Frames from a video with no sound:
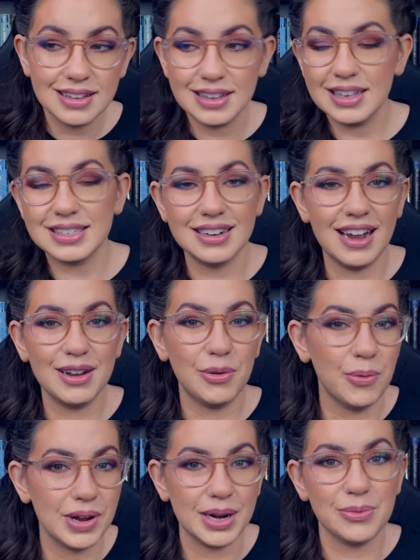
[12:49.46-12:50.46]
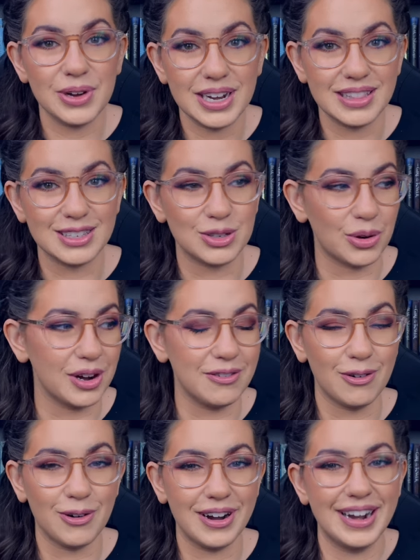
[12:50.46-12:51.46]
is not what I'm reading the story
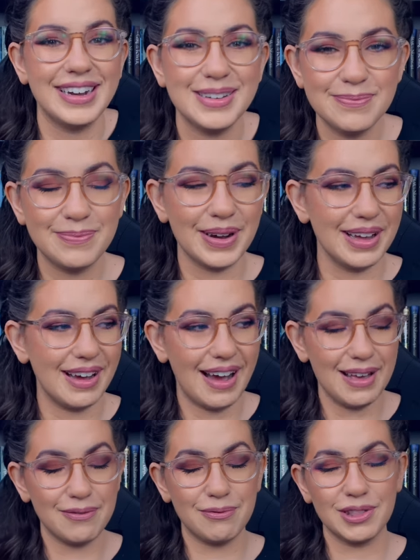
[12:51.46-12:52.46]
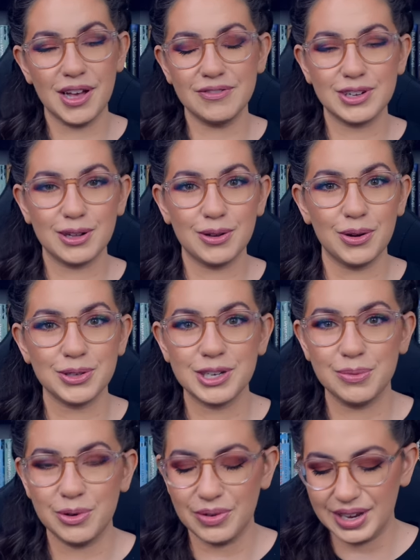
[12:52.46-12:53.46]
for, but I've loved Golden
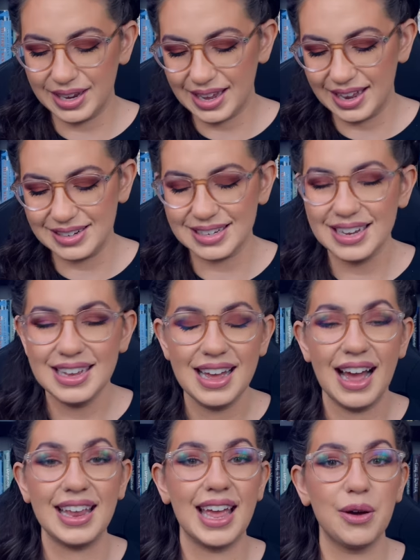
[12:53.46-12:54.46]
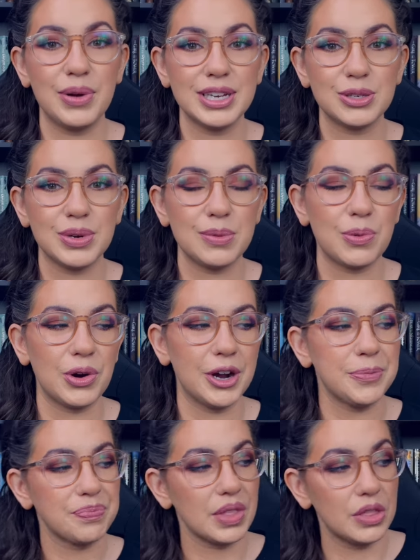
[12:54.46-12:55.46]
Kamuy, and I can't wait to read
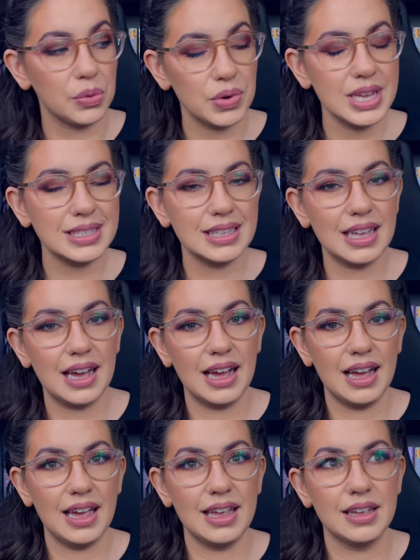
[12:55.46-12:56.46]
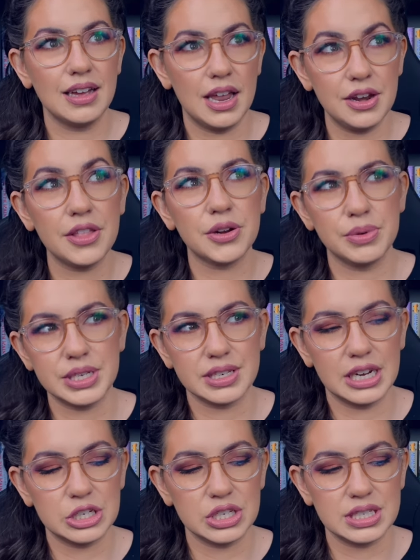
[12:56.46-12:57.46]
more. Another reason
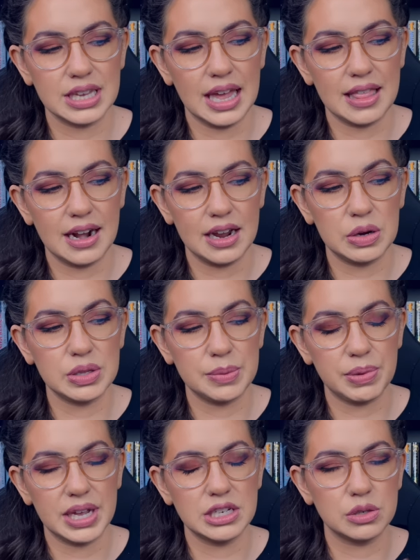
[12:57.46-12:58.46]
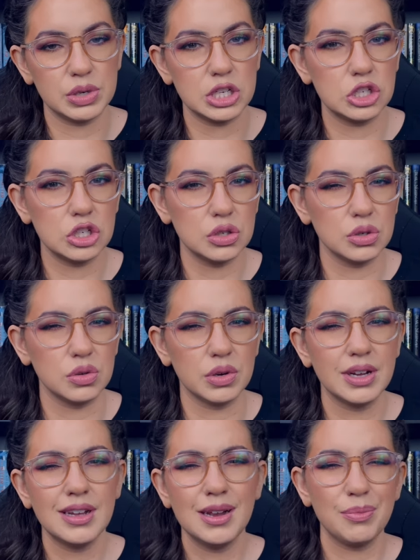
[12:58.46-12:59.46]
I should say that I only plan to read two,
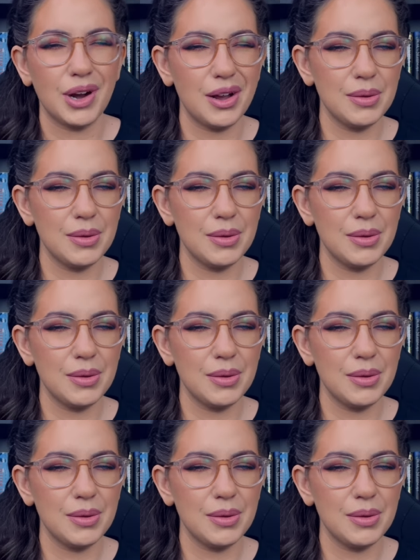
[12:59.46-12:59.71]
probably